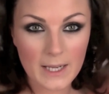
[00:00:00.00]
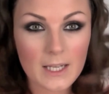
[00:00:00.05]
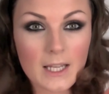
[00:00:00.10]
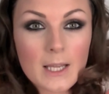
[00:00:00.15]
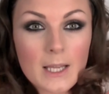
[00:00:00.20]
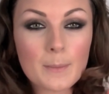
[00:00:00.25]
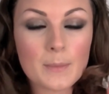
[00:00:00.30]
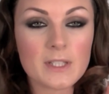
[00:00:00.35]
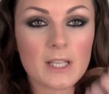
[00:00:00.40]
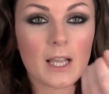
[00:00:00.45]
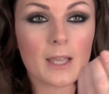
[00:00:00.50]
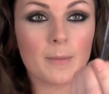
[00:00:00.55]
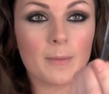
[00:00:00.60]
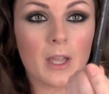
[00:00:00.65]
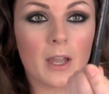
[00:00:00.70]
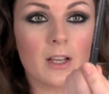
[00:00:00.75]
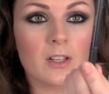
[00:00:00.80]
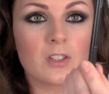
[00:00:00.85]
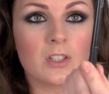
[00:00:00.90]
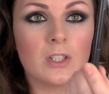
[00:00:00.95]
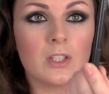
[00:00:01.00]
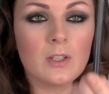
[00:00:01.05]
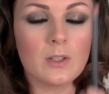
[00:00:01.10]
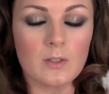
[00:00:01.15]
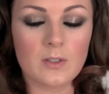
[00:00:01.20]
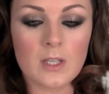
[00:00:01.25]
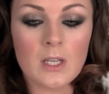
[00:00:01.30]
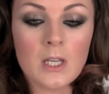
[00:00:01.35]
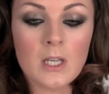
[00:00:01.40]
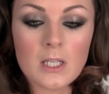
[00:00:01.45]
I'm going to use
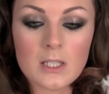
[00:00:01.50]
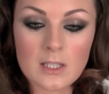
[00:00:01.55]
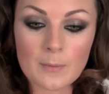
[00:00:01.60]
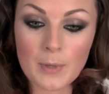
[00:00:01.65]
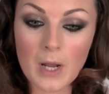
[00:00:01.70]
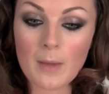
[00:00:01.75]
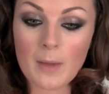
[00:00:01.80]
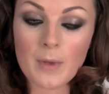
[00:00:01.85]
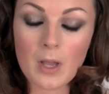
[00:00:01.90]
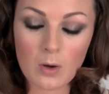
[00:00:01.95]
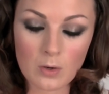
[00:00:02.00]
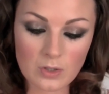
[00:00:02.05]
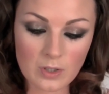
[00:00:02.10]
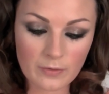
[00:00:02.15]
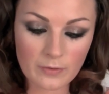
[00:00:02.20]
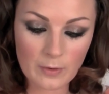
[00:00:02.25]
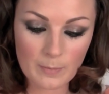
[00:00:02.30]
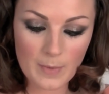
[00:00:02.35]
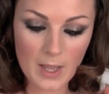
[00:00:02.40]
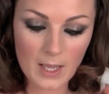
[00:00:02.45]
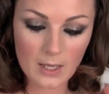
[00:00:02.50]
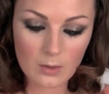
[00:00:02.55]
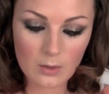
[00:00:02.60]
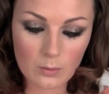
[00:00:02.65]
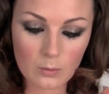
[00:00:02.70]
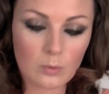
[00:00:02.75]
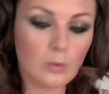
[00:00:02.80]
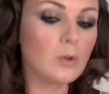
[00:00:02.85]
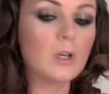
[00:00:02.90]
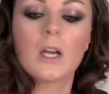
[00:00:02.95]
Sublime Culture from MAC all
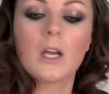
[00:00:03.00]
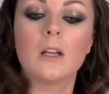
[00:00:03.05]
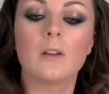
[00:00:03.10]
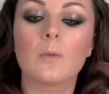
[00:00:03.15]
over.